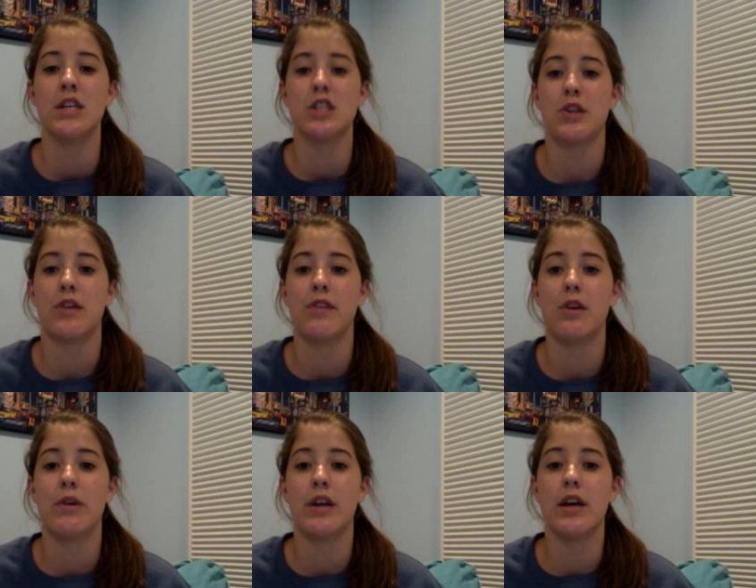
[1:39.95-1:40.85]
So I
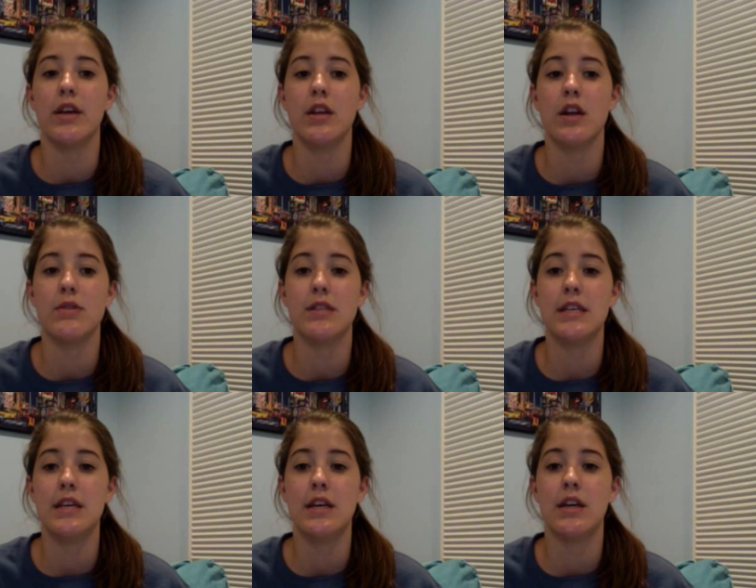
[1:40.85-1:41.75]
definitely want to, you know,
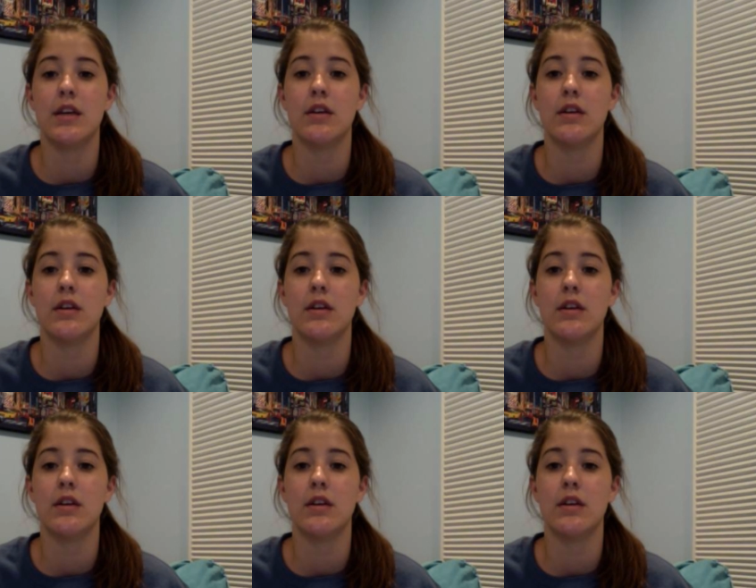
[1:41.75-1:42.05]
seek